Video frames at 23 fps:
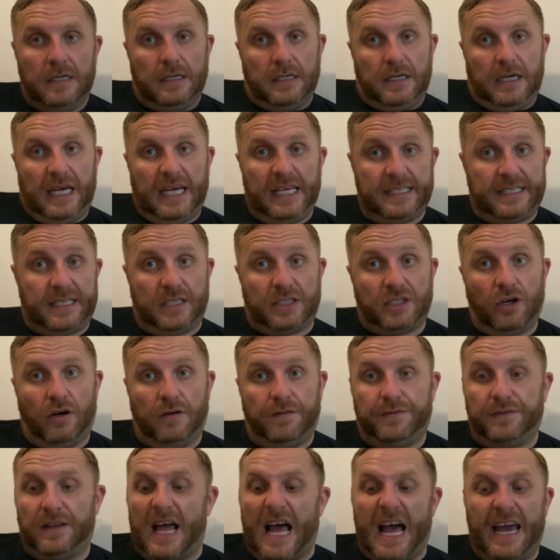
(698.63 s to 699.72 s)
It's a
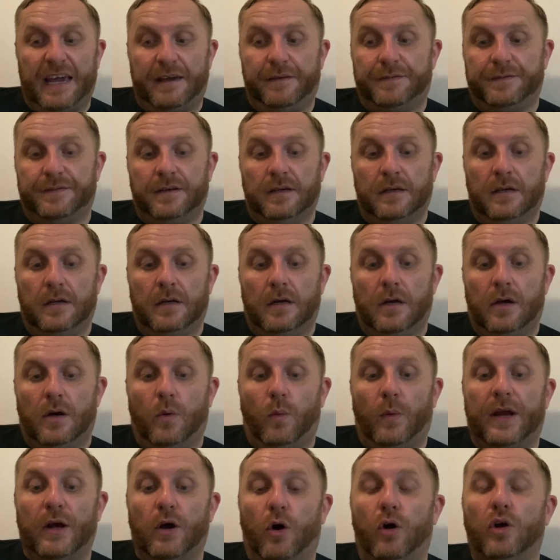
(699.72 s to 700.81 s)
tough life.
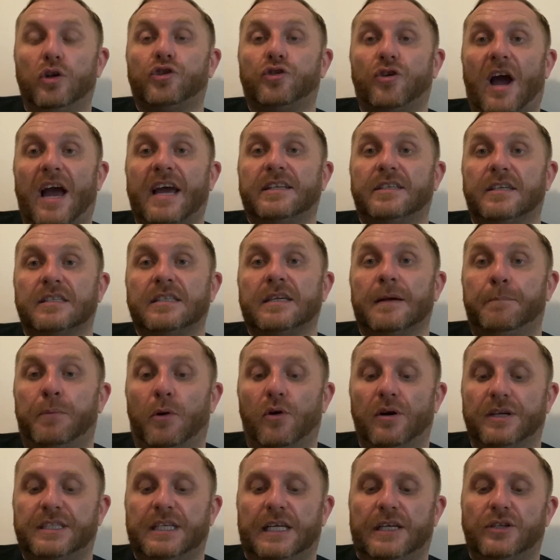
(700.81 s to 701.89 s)
We all try to
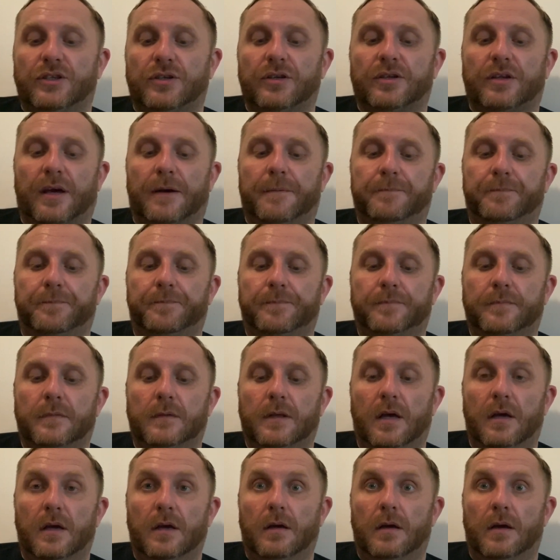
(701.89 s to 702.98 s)
support each other.
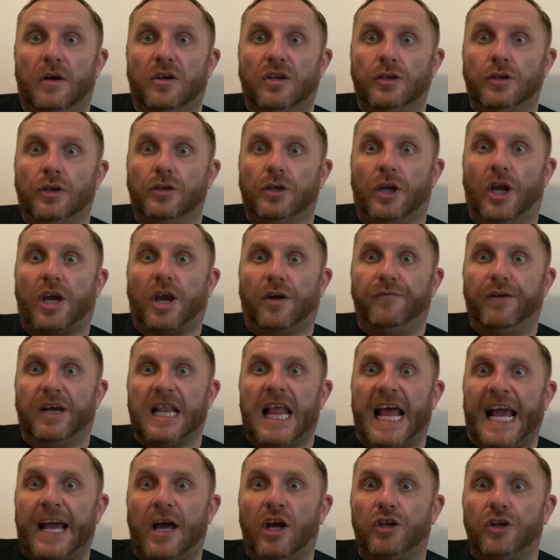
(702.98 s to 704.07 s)
You can
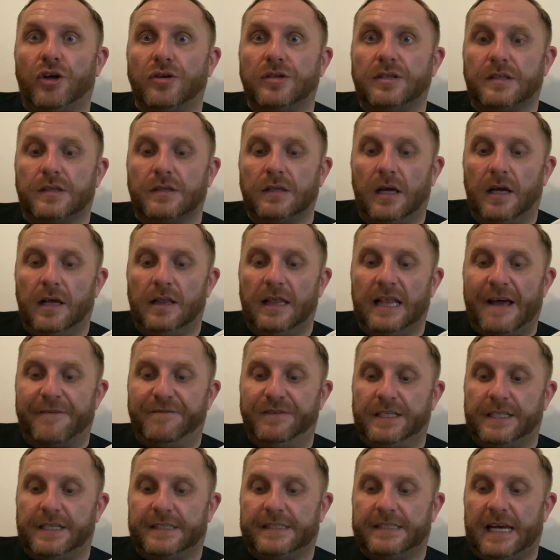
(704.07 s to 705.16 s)
rely on us,
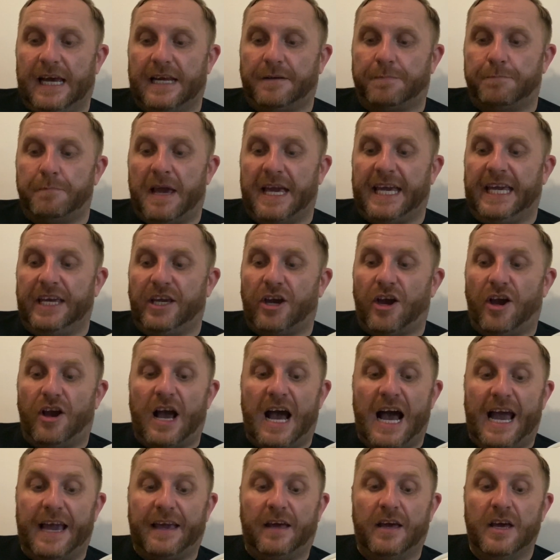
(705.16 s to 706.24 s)
Lavender said, making her
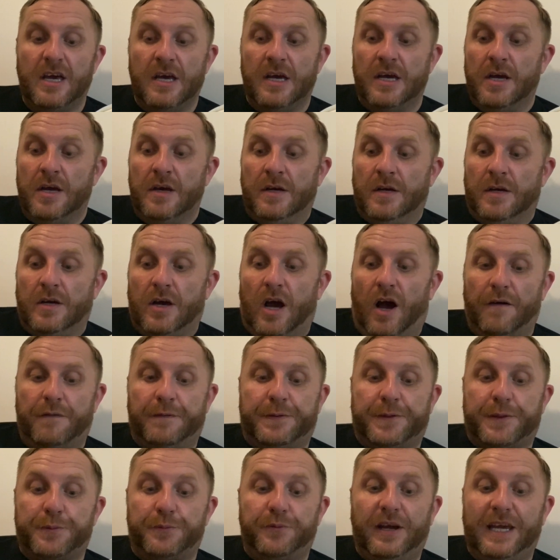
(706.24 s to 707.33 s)
height of
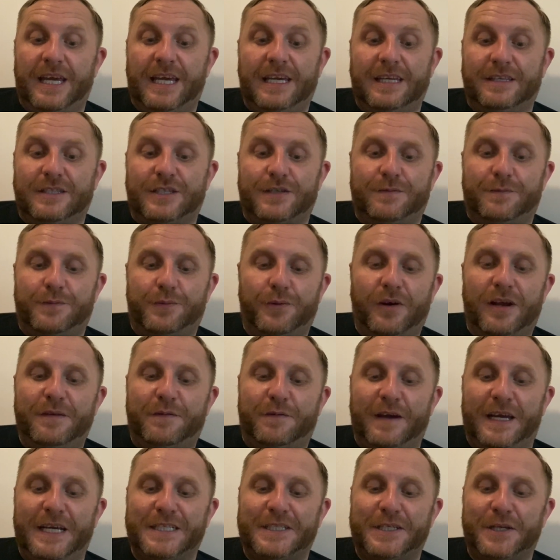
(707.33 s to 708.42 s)
3
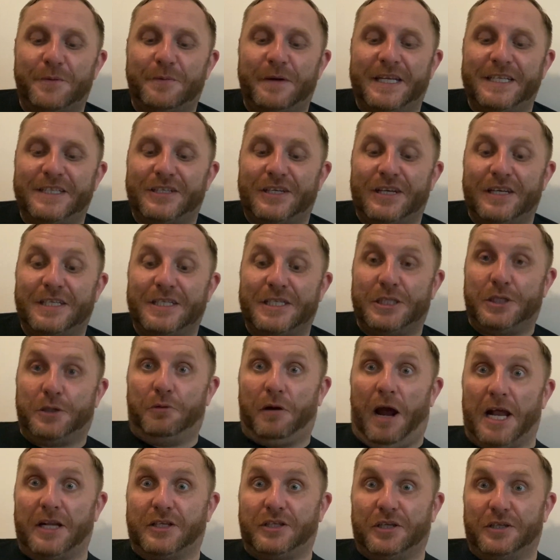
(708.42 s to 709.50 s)
feet 2 inches
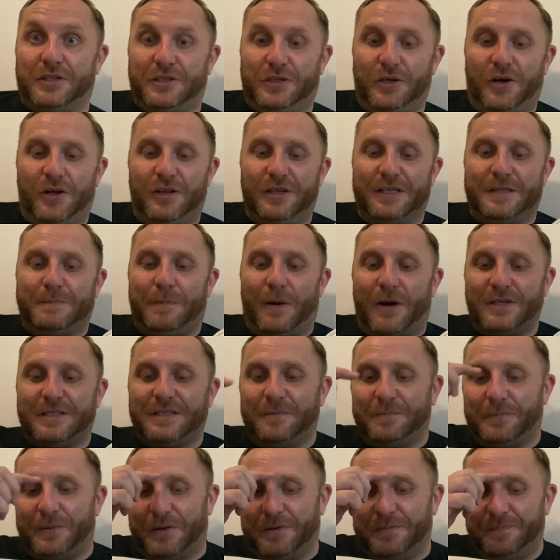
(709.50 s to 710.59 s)
stretch as tall as
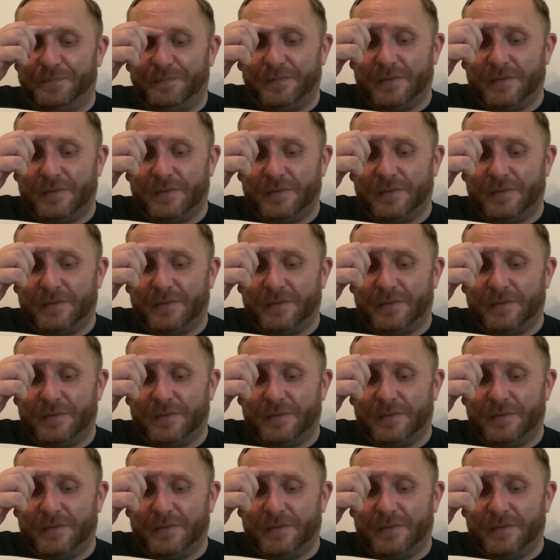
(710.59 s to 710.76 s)
possible.